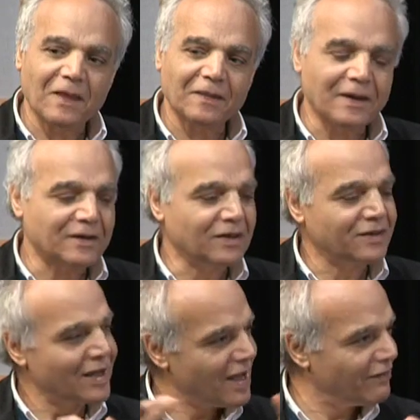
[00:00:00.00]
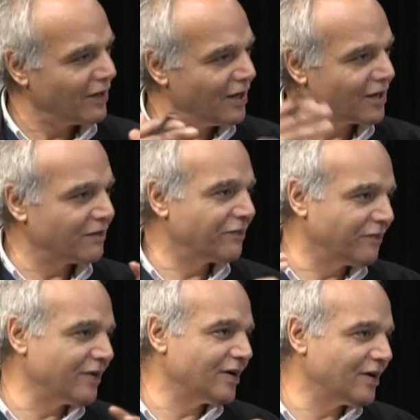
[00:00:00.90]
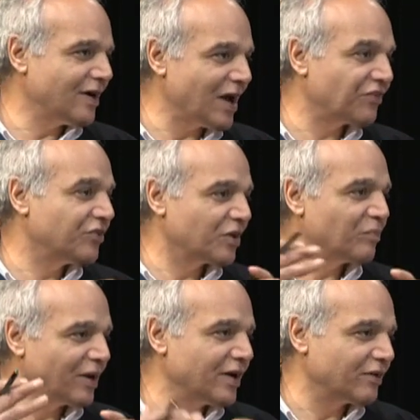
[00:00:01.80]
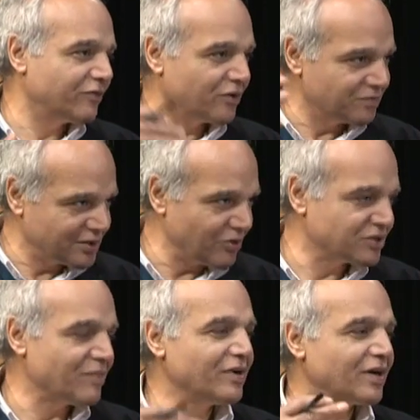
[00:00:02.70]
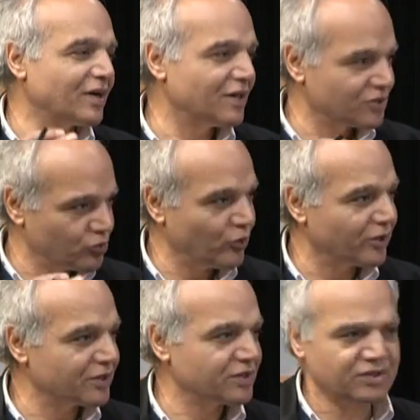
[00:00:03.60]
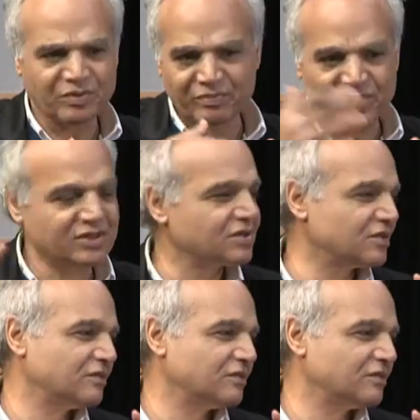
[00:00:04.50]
They have a lot of ethnic players from South America. Suarez is the best